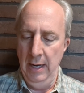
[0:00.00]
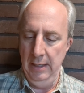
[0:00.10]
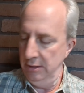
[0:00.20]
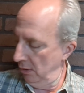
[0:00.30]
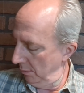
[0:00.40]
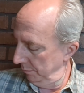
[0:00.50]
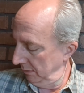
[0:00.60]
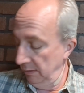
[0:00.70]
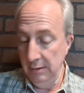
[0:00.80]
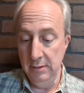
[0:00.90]
and she
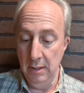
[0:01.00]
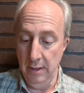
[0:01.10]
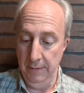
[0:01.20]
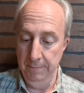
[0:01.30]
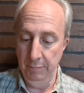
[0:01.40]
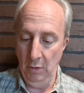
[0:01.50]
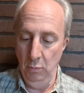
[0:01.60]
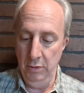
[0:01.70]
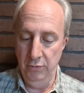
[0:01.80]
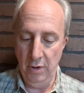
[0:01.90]
hoped the sun
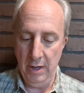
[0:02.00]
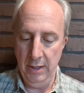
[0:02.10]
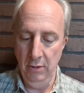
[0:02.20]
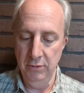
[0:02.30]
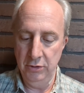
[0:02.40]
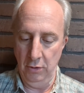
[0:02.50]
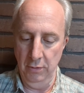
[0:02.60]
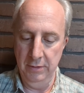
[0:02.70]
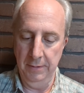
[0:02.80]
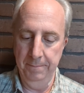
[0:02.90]
would dry her
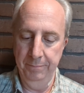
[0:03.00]
skirt.